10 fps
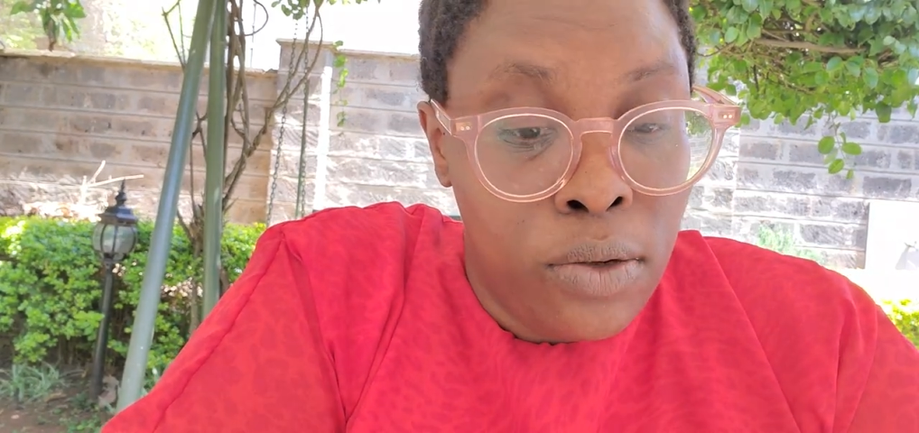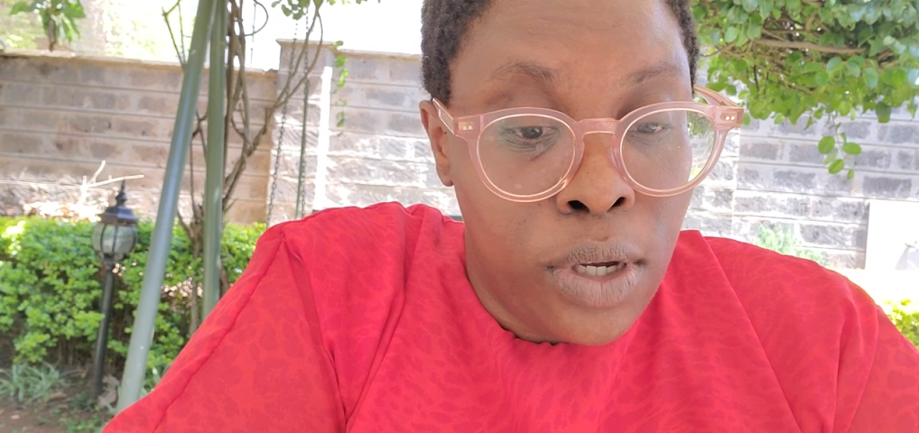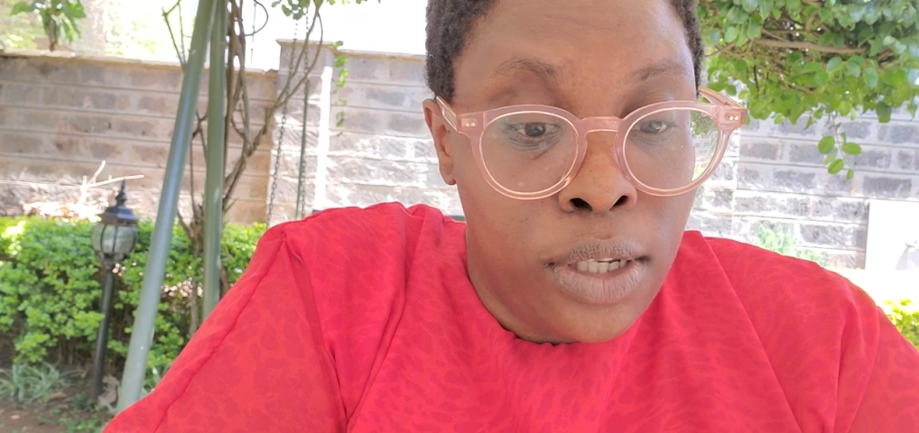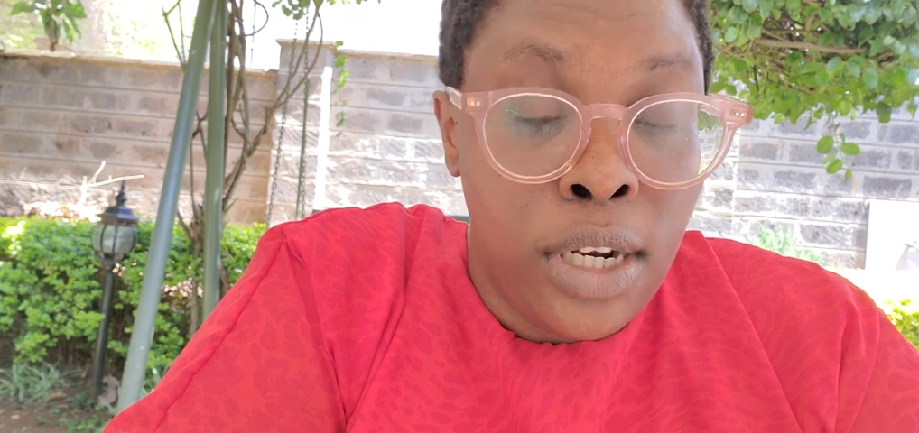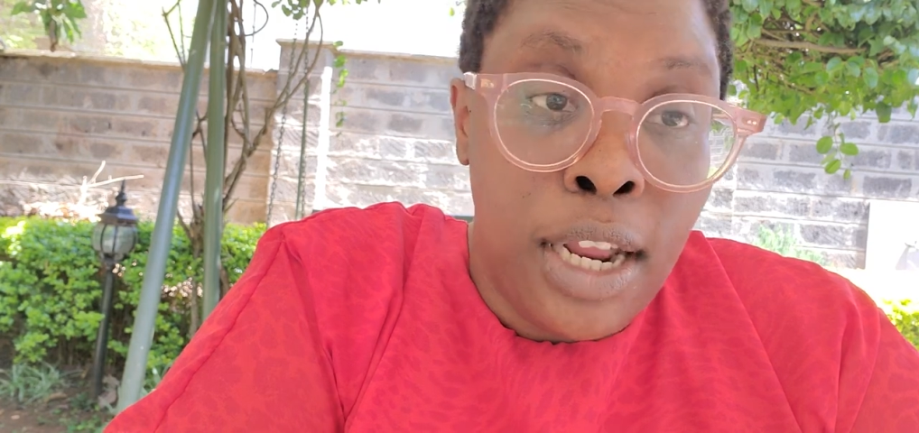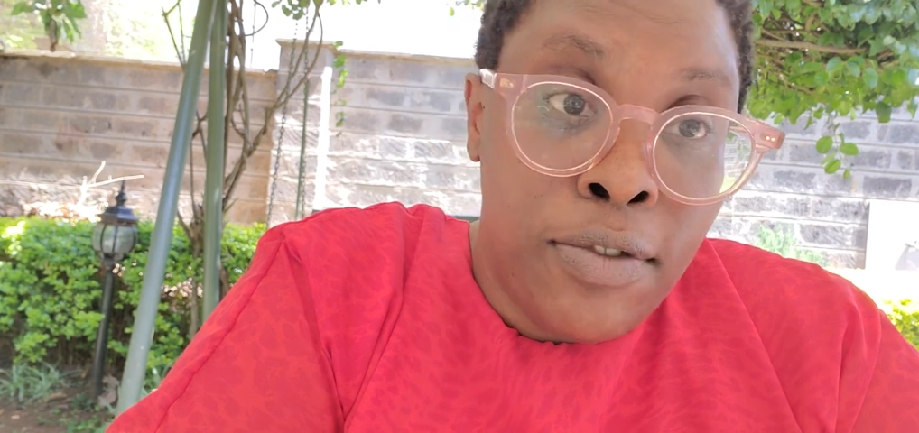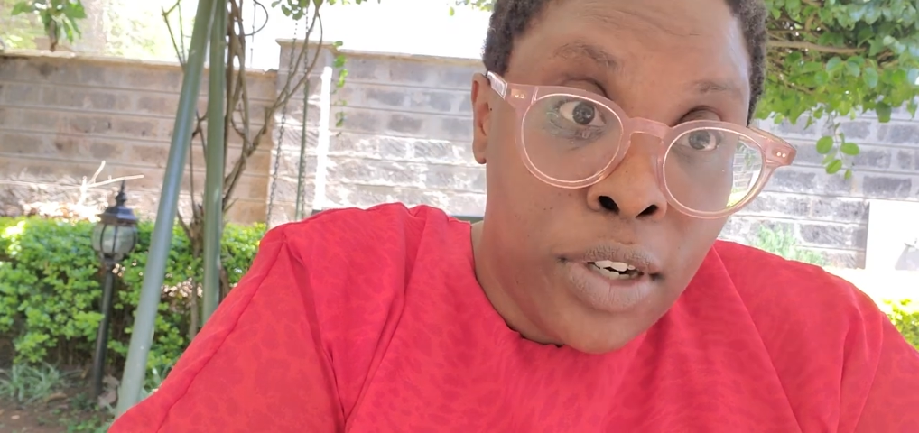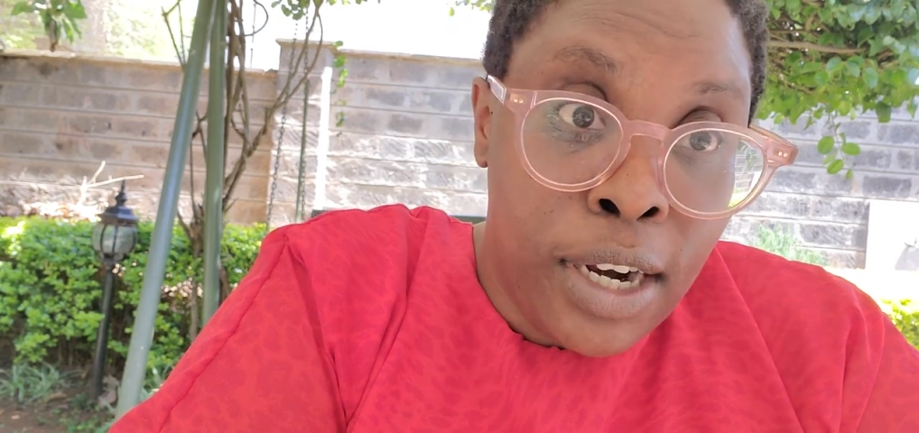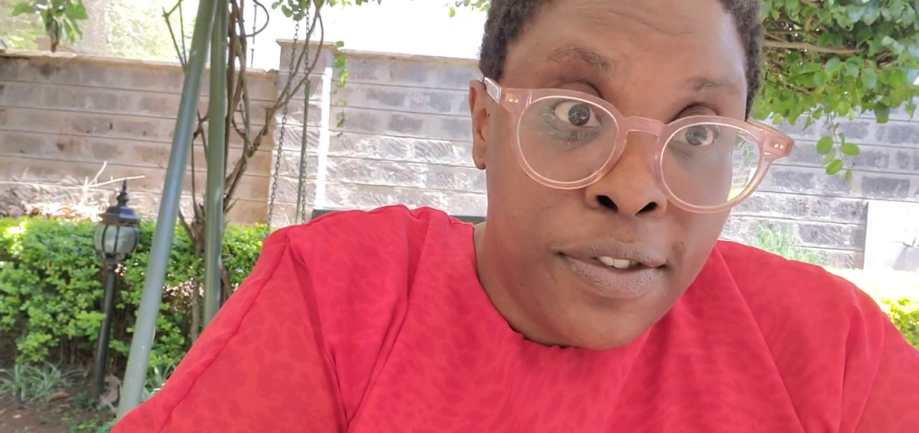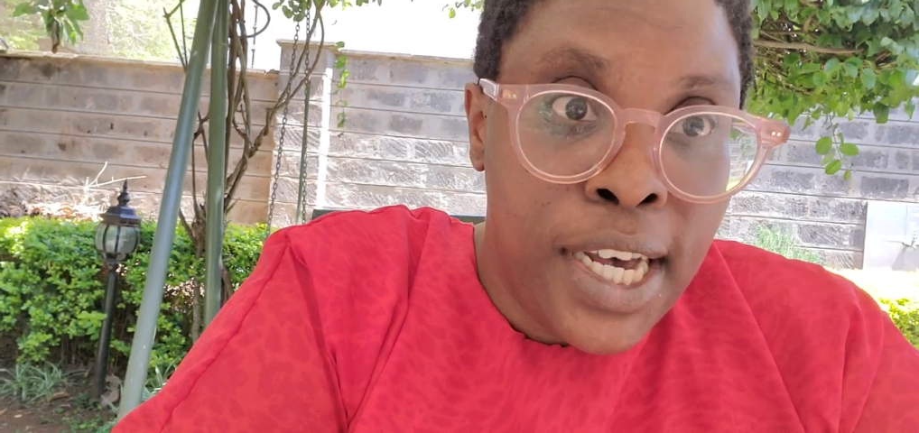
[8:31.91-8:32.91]
so I still have
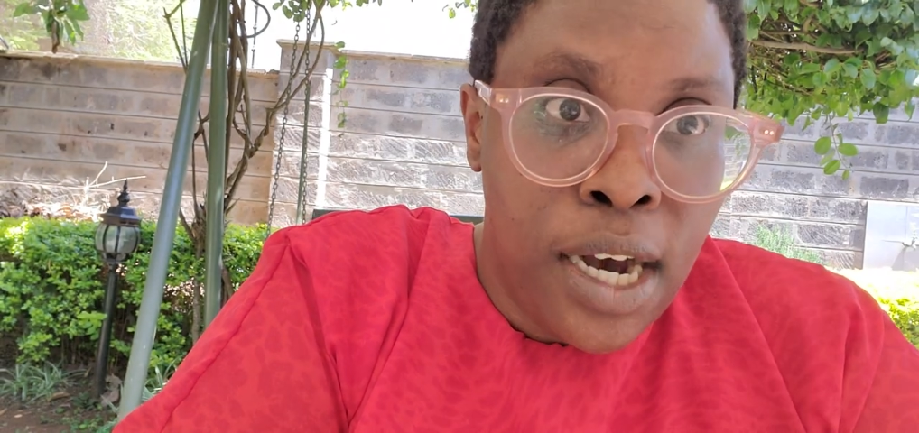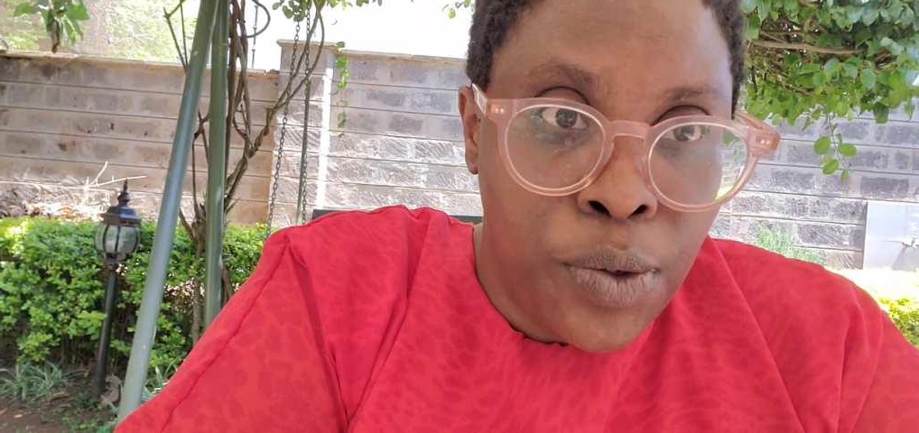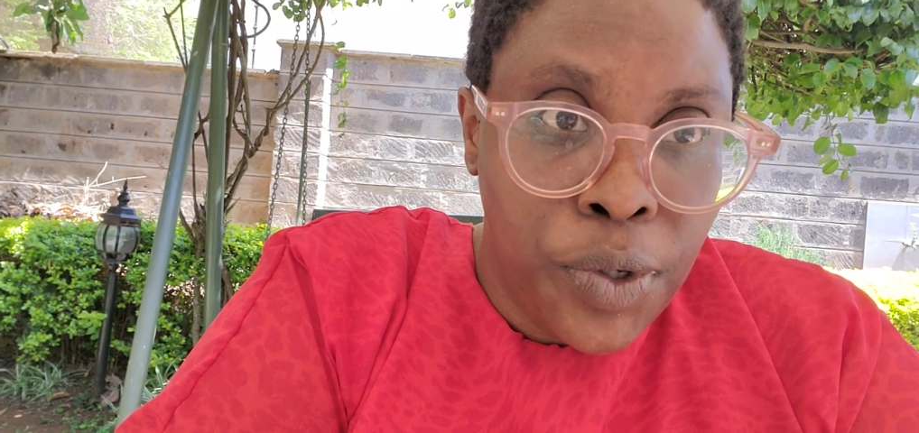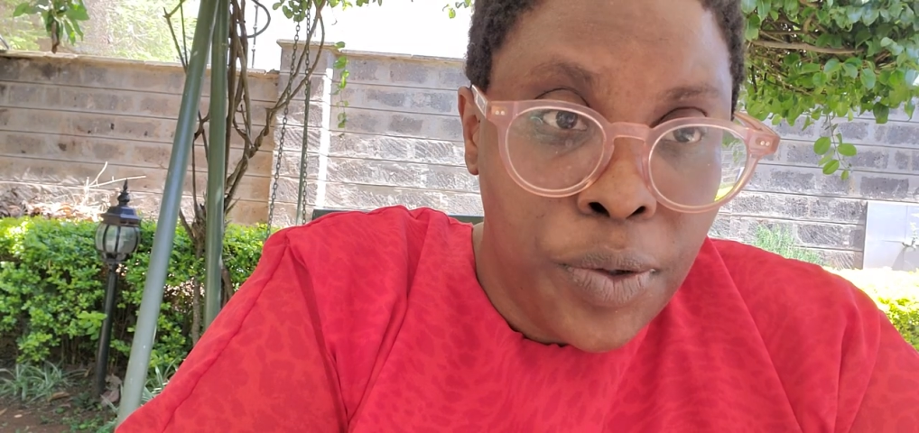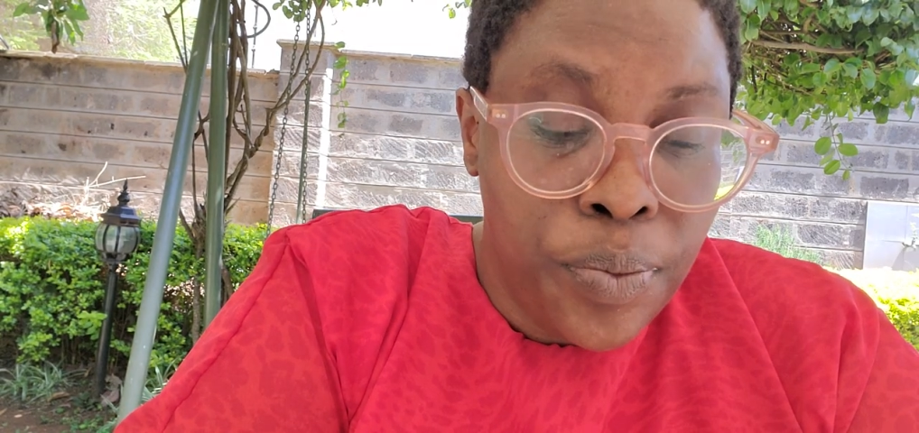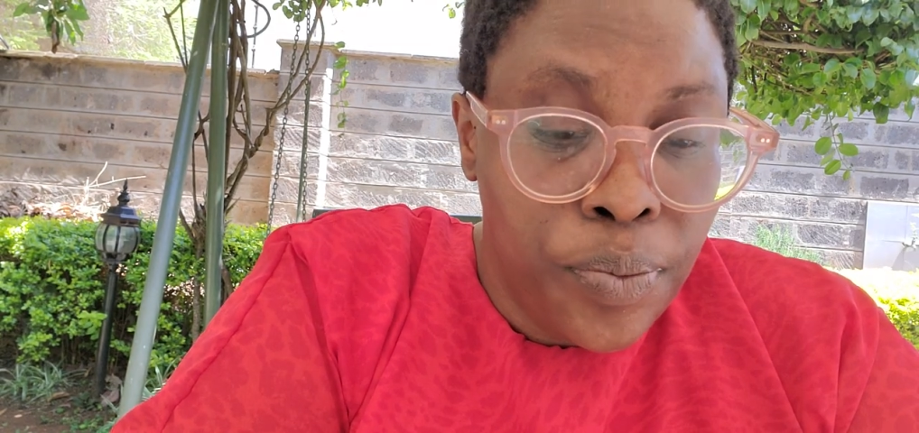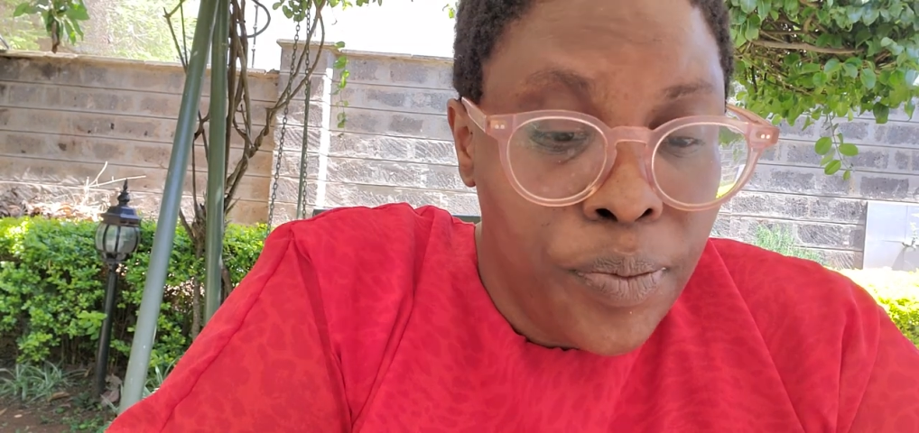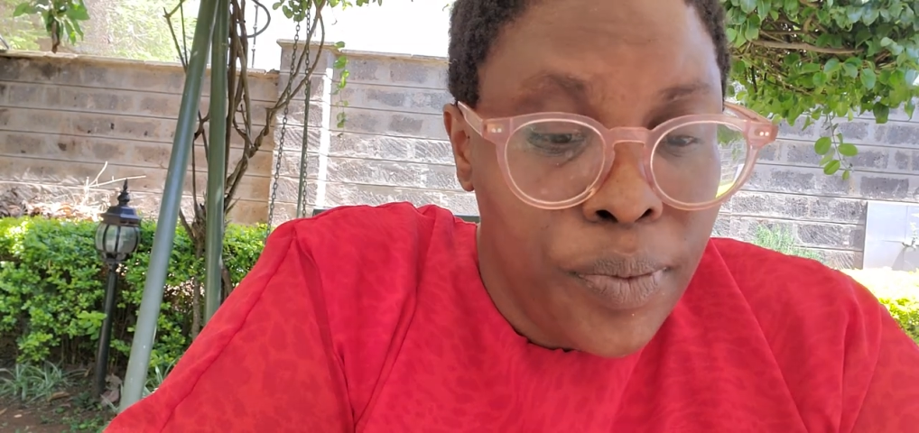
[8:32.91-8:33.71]
not left the house.